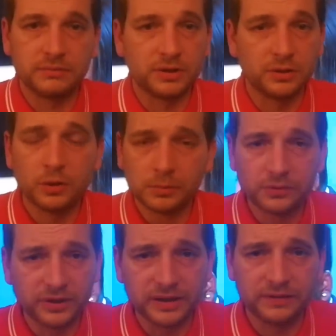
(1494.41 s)
your normal
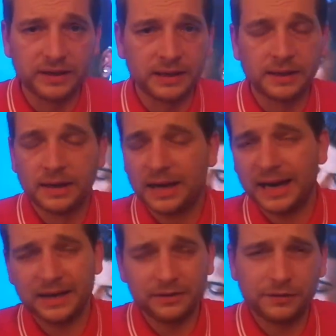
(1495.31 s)
TV
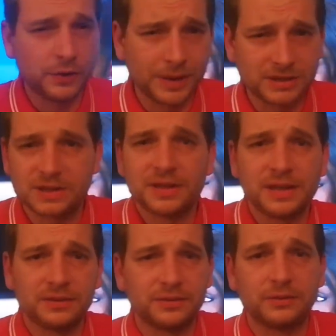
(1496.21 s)
and your few extra
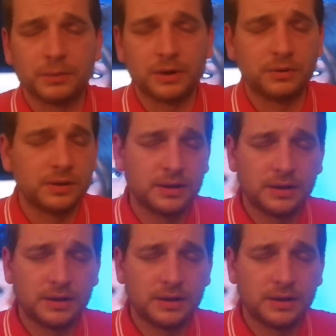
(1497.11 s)
things as well,